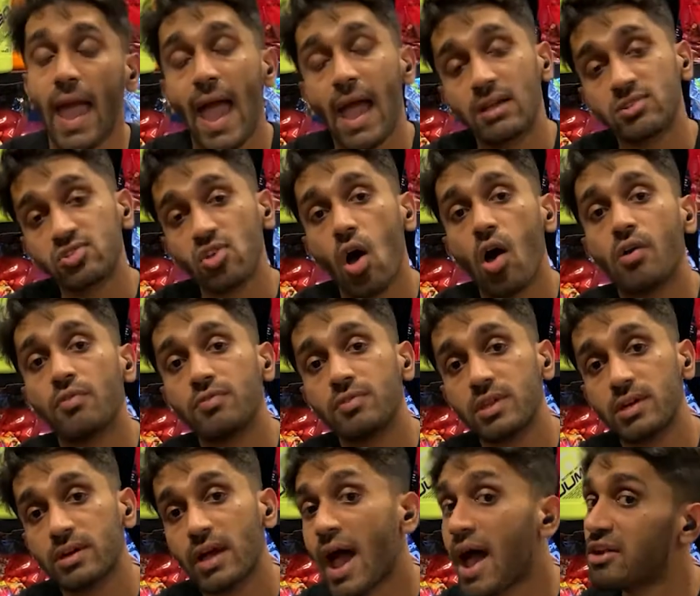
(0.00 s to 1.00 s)
acts on
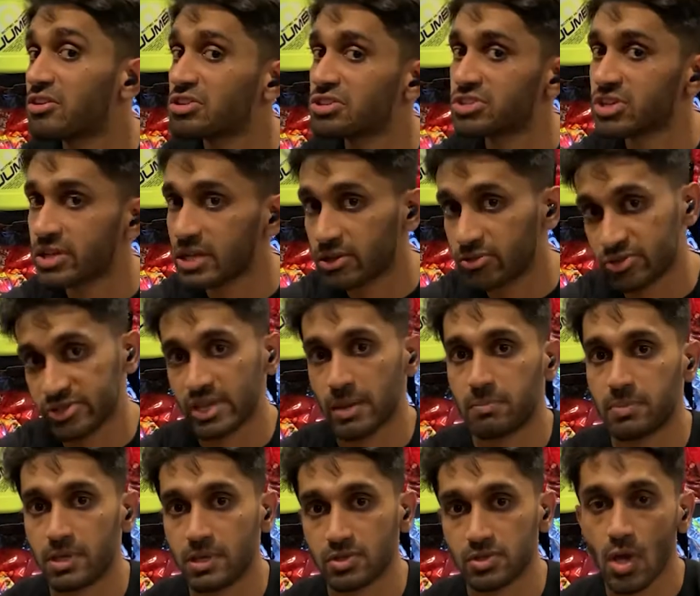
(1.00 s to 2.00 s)
the androgenic
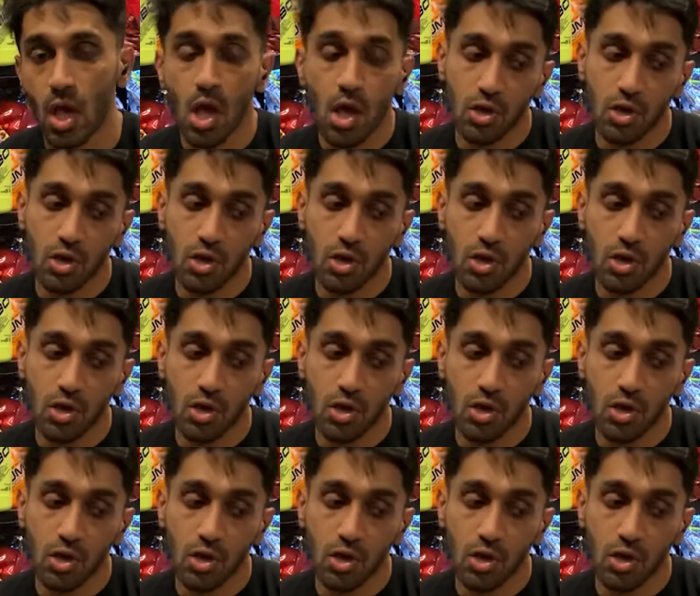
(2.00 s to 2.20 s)
receptors.